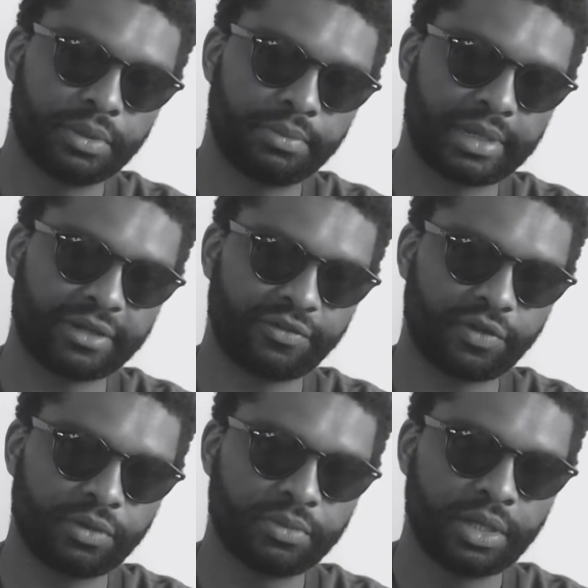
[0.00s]

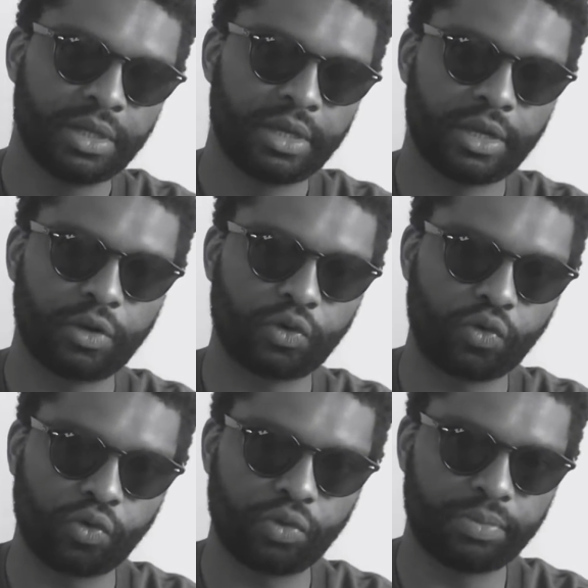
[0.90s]
platform and on
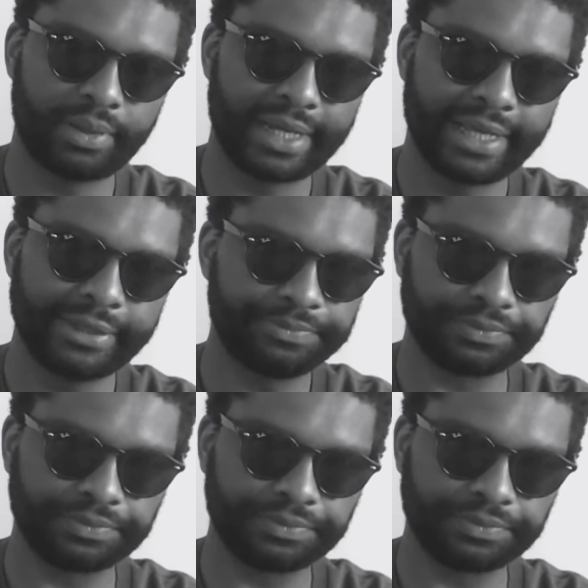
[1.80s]
Google Play,